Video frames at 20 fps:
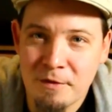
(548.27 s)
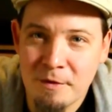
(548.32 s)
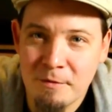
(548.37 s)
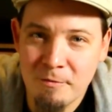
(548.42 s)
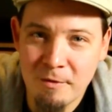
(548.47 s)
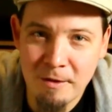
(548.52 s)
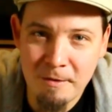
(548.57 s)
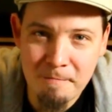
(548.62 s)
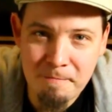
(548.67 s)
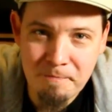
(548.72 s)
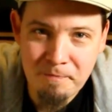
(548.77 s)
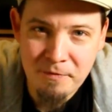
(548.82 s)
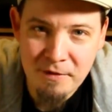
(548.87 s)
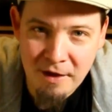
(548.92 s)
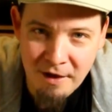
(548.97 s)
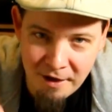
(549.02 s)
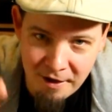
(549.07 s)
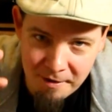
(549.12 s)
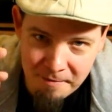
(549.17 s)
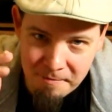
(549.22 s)
Well,
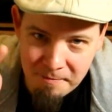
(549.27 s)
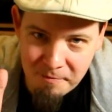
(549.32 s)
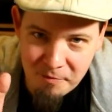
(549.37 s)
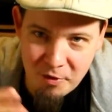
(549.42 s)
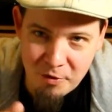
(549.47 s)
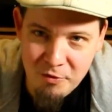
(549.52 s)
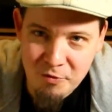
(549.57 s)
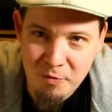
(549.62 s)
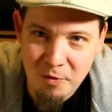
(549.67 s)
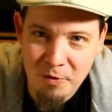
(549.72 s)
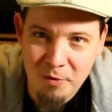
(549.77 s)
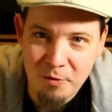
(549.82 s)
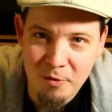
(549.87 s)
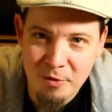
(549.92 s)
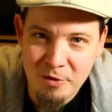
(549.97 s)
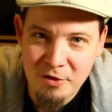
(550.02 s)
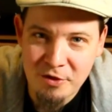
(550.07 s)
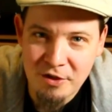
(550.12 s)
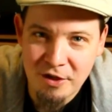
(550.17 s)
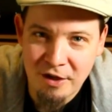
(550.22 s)
those were the
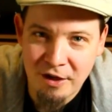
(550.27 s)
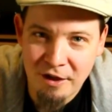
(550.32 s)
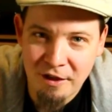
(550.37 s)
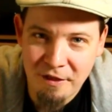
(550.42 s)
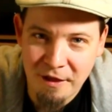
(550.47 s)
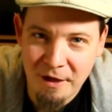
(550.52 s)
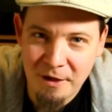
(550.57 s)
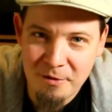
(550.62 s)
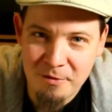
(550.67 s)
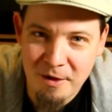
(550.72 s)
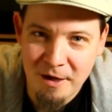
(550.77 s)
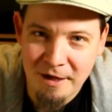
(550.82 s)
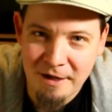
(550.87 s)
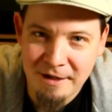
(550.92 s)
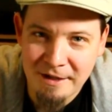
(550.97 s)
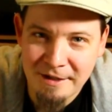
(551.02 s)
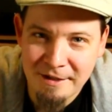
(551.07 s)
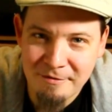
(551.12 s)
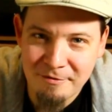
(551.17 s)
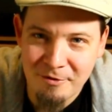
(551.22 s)
words. Thank you again
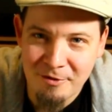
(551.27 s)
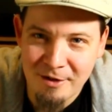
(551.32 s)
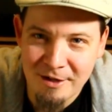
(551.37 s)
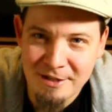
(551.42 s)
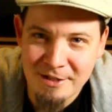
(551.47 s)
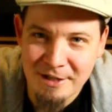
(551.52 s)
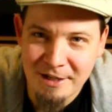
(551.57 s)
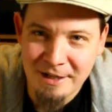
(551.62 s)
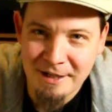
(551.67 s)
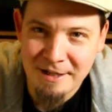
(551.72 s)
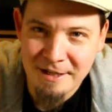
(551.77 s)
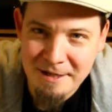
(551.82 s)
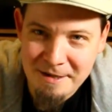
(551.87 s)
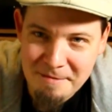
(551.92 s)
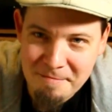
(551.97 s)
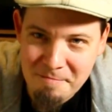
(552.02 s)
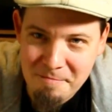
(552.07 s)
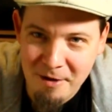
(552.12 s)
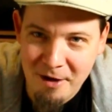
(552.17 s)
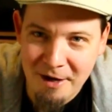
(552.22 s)
for listening.
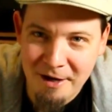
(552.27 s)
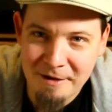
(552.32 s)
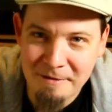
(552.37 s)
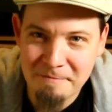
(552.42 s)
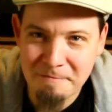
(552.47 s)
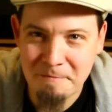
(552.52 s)
Bye.